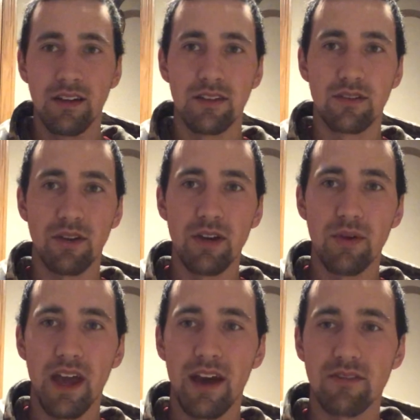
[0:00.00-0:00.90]
So here
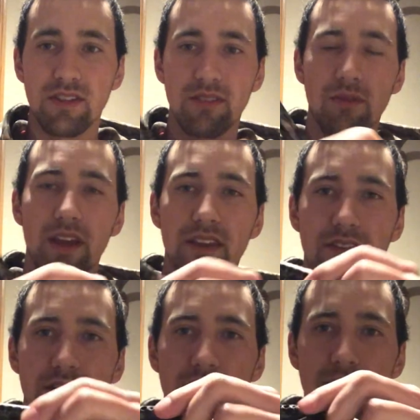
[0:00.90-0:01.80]
we have just a
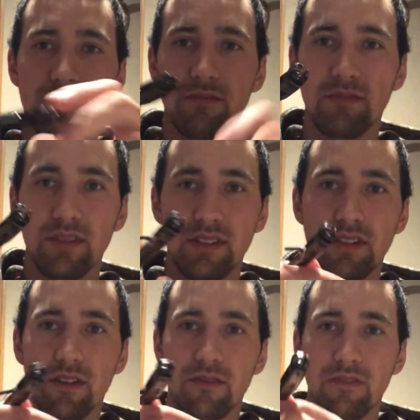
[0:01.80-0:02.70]
regular,
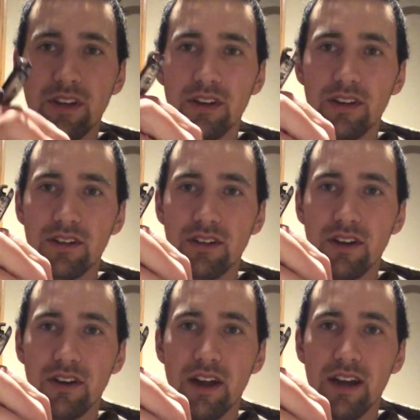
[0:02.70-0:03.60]
finger
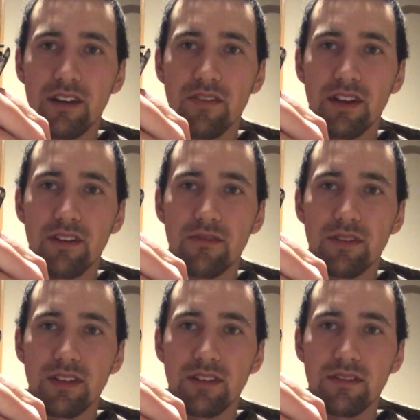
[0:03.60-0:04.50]
trigger activated
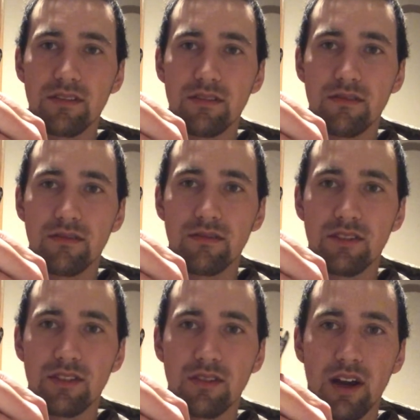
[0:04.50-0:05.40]
release.
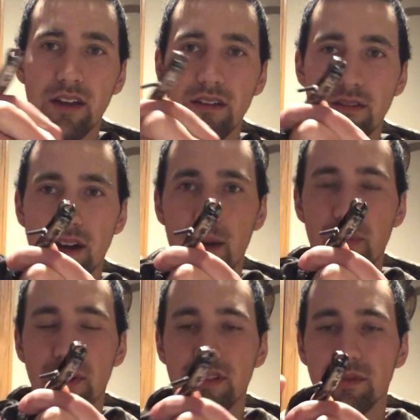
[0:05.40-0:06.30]
Just
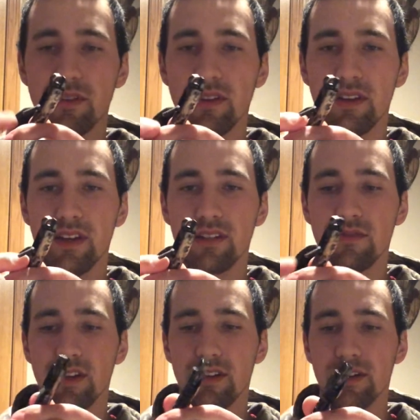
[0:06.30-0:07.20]
operates with your index
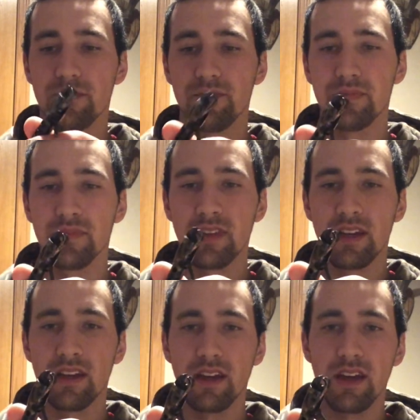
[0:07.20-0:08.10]
finger.
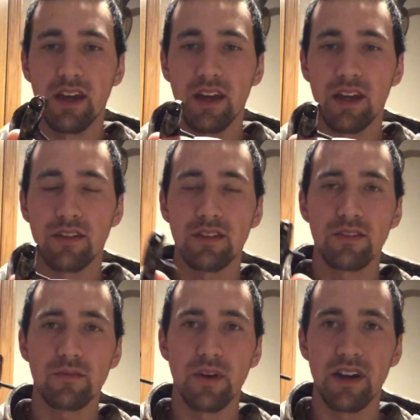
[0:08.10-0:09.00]
And this
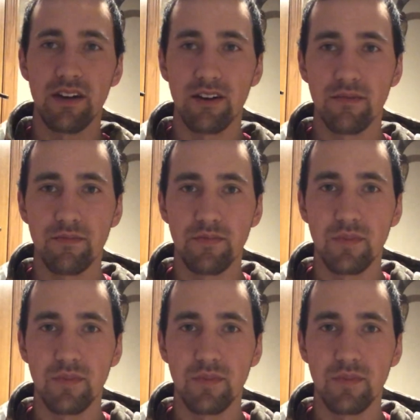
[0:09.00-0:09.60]
is where,